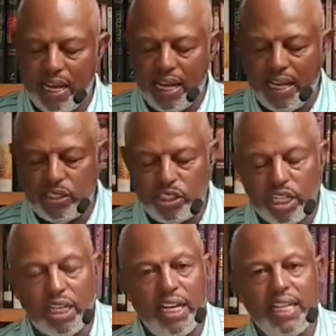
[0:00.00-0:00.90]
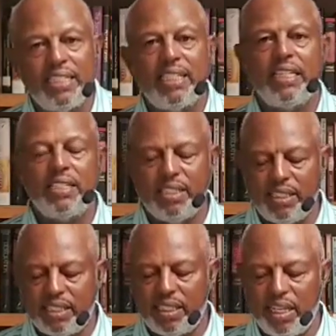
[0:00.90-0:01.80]
and still in
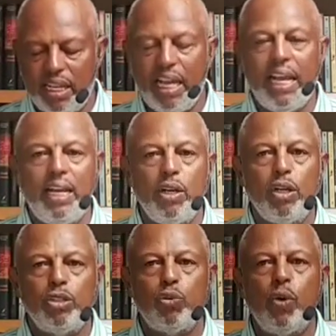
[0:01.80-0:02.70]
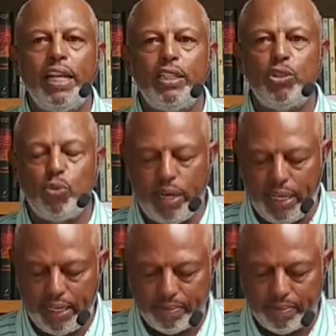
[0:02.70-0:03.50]
existence in 2020.